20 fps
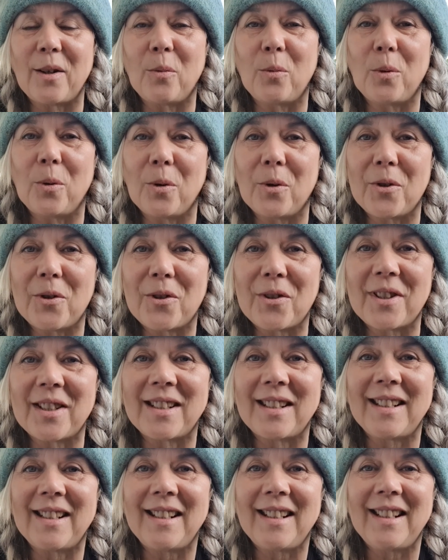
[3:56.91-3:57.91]
I watched
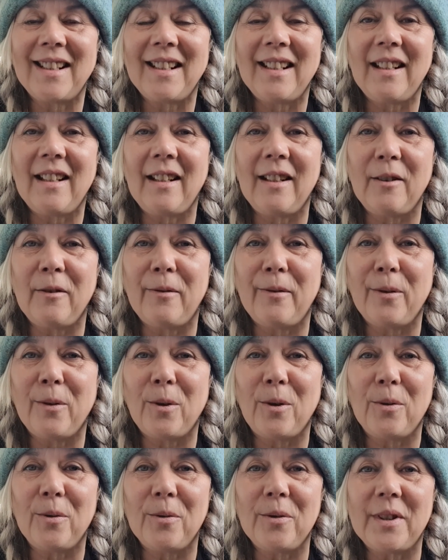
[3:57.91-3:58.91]
and
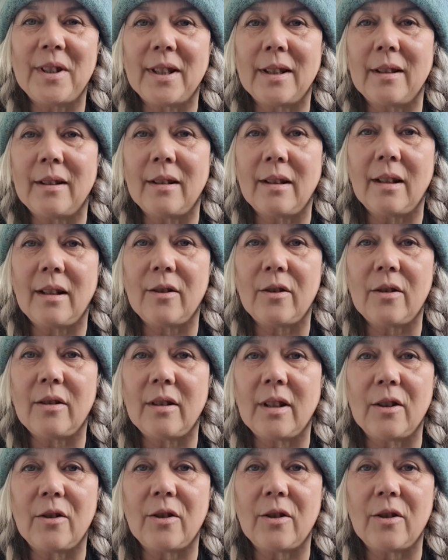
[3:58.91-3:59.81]
followed, and I